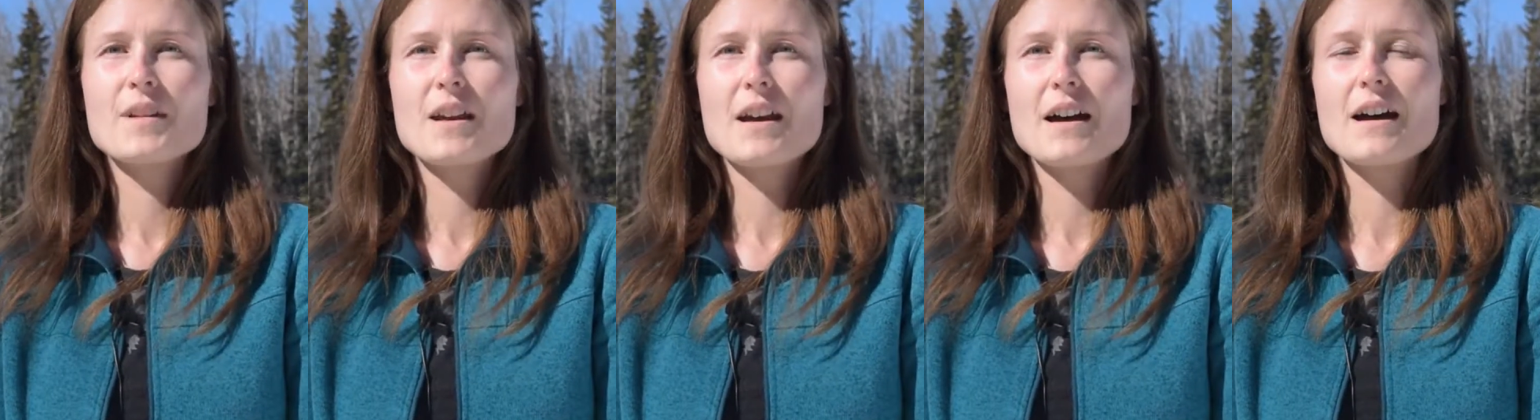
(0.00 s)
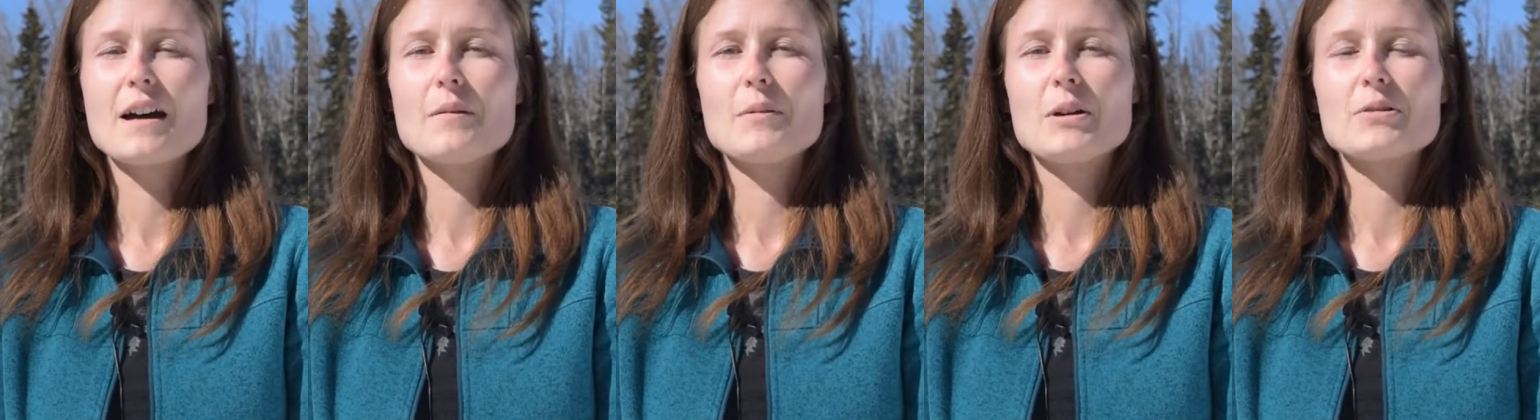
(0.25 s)

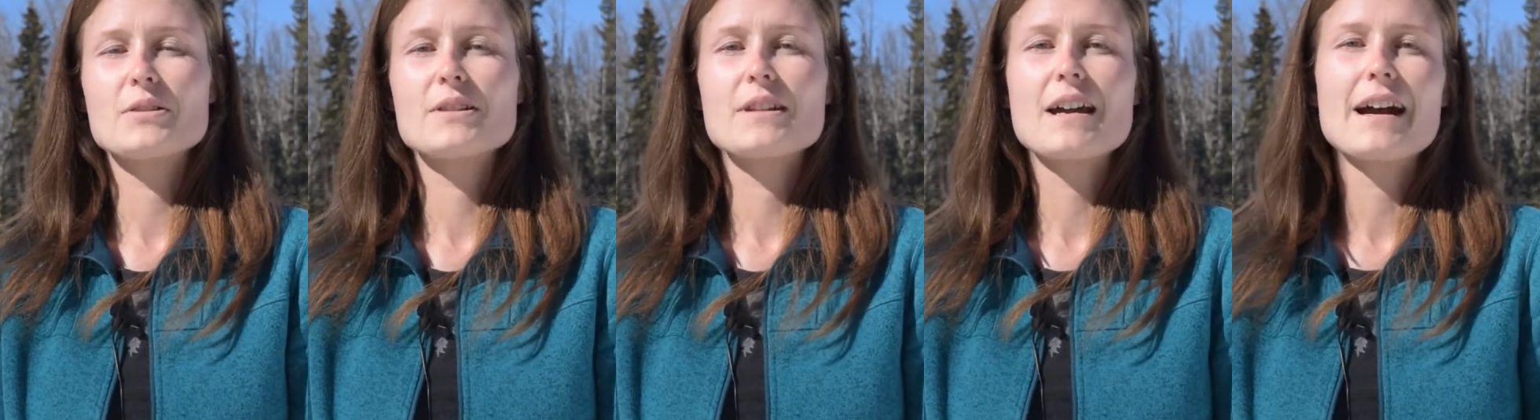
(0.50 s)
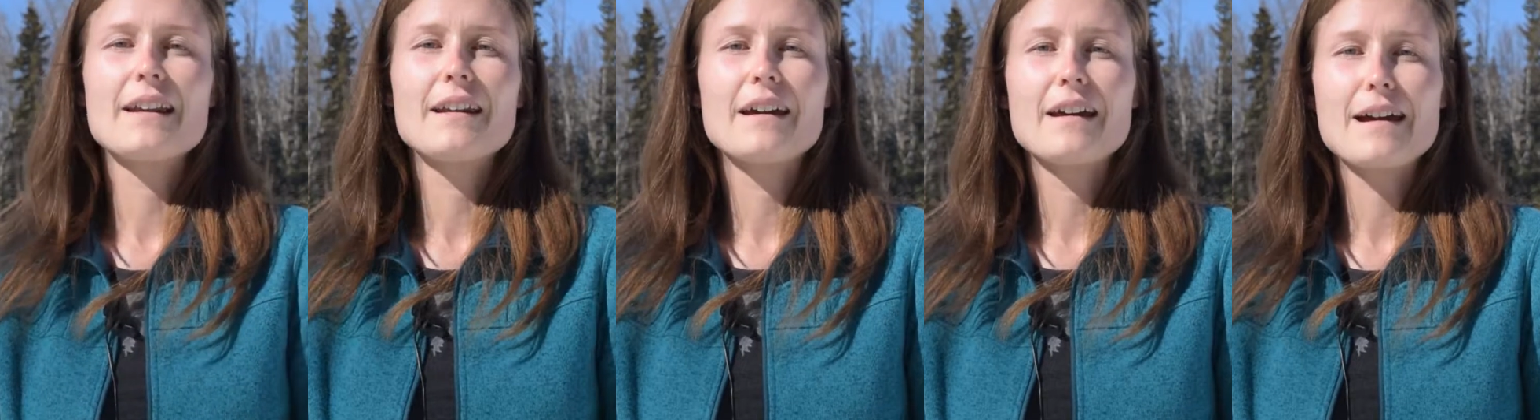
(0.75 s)
it was
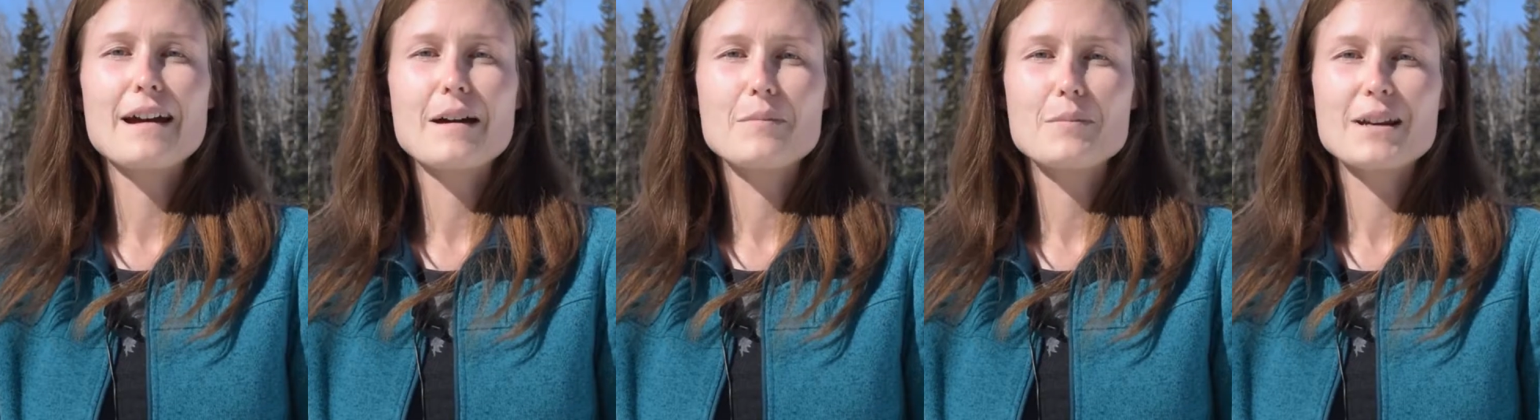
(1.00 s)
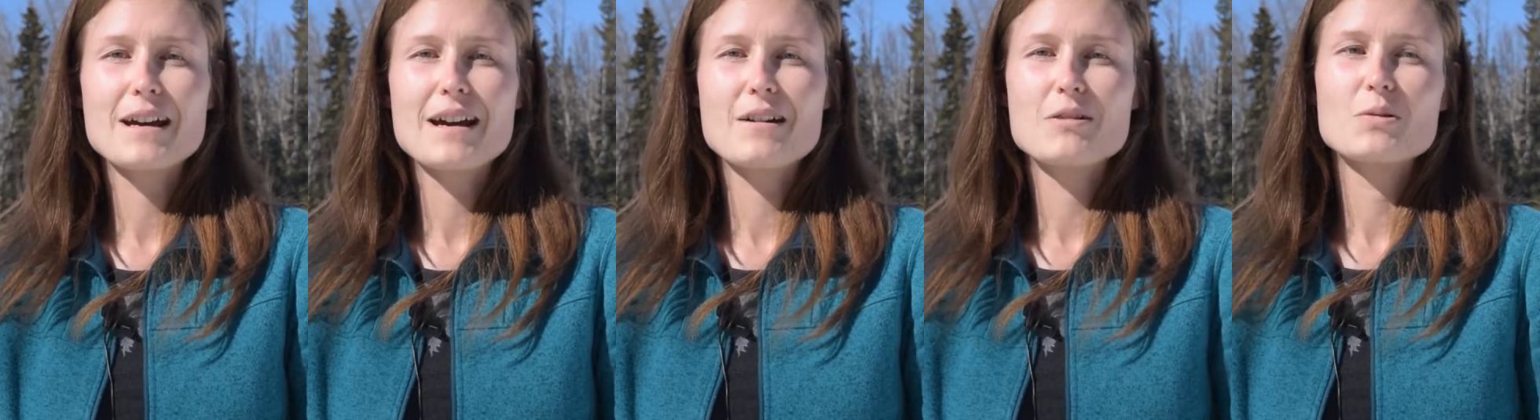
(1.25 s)
9 a.m.
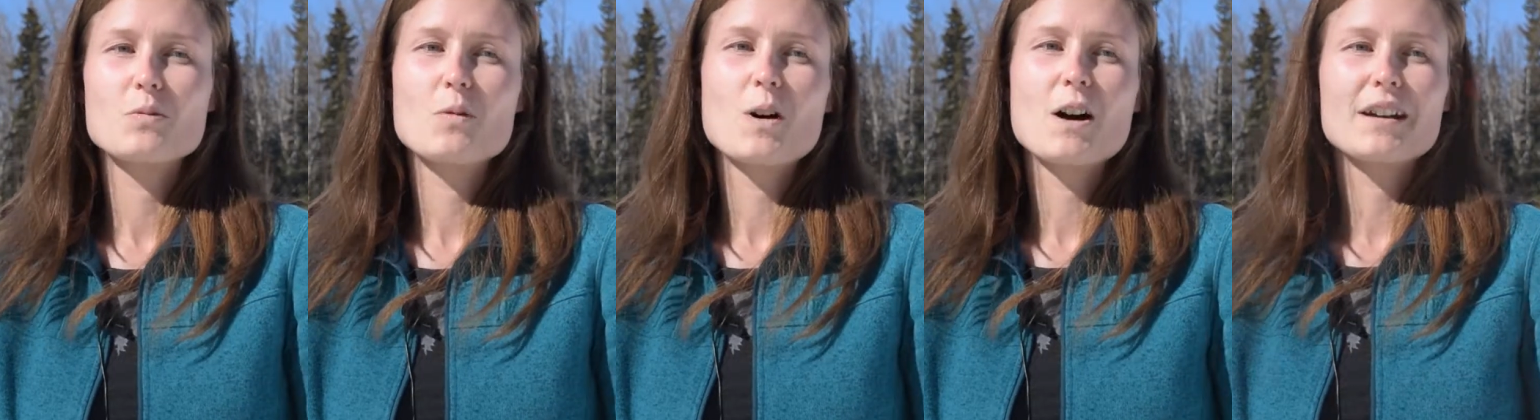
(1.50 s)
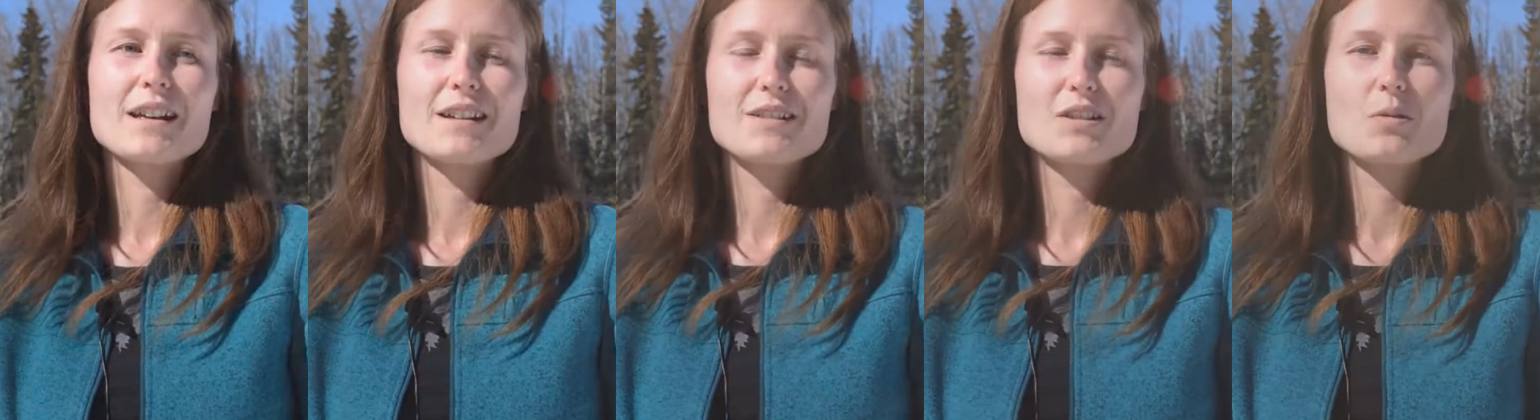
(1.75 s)
and I was
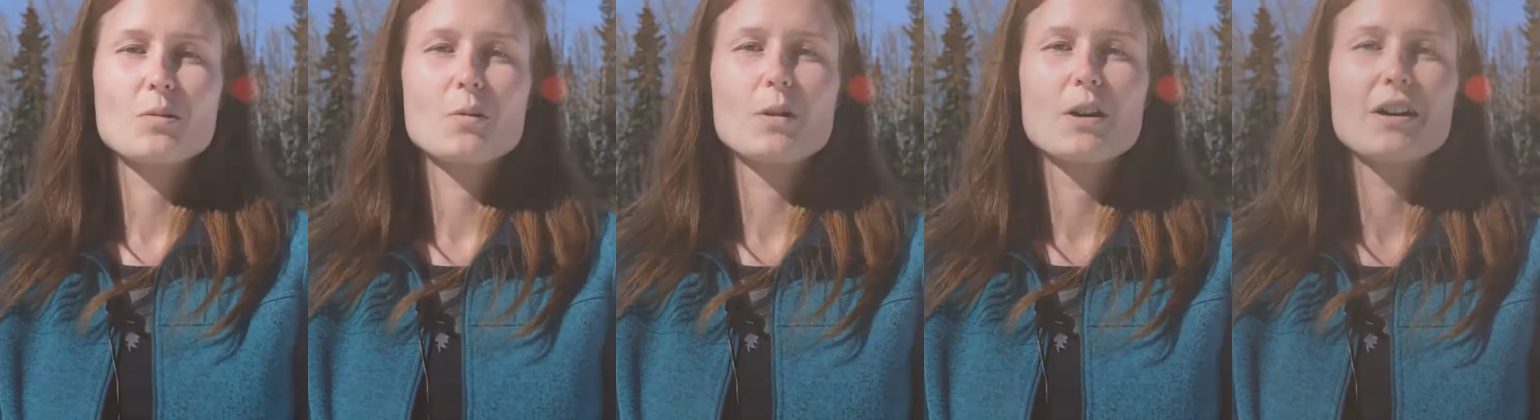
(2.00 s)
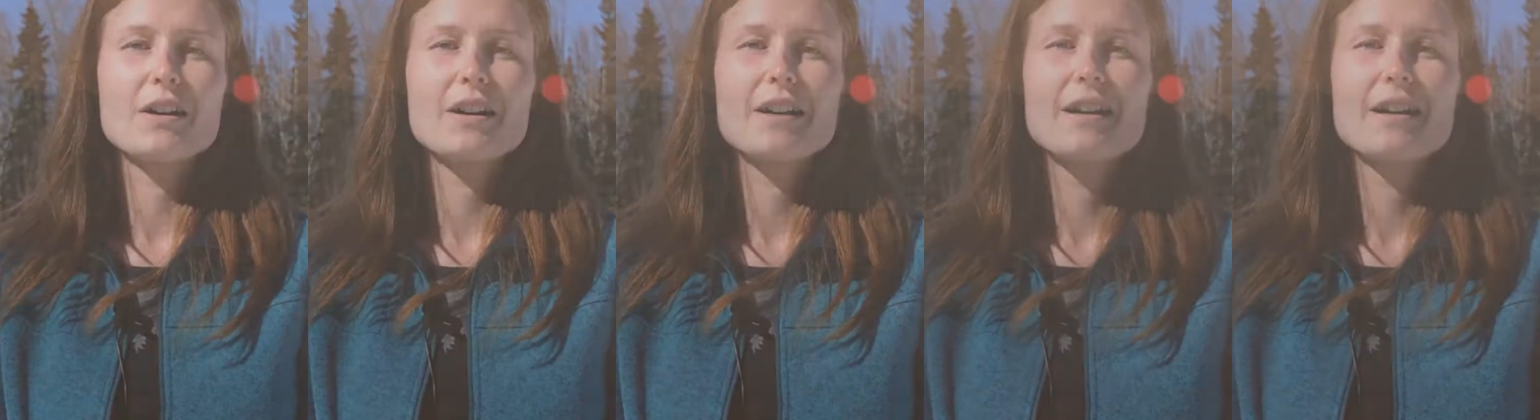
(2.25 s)
walking to work